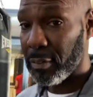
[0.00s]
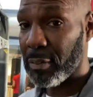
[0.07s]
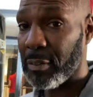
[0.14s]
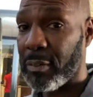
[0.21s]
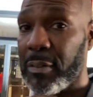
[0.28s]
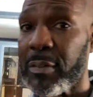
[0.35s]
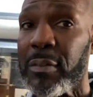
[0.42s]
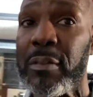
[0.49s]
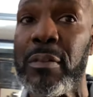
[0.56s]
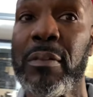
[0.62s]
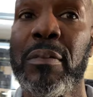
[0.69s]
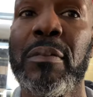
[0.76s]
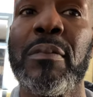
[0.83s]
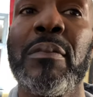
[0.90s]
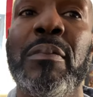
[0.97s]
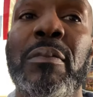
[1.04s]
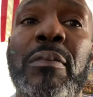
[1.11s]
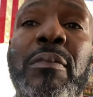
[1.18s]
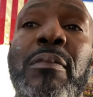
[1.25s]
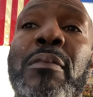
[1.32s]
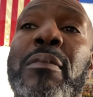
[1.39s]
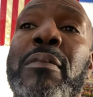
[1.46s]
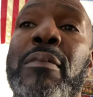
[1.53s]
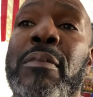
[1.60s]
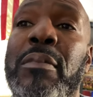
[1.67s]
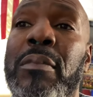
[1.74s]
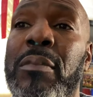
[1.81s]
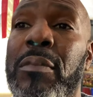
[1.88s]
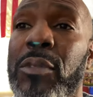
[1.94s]
we got going on, Coach?
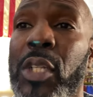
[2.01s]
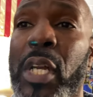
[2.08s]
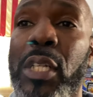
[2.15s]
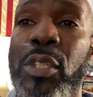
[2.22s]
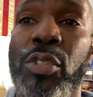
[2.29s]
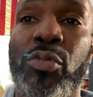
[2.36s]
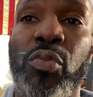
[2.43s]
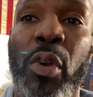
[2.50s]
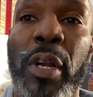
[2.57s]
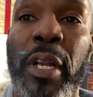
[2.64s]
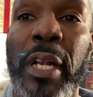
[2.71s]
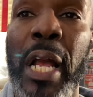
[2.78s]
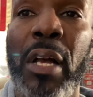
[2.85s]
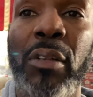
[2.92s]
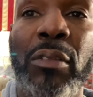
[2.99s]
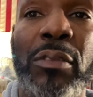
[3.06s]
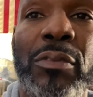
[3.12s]
i just working out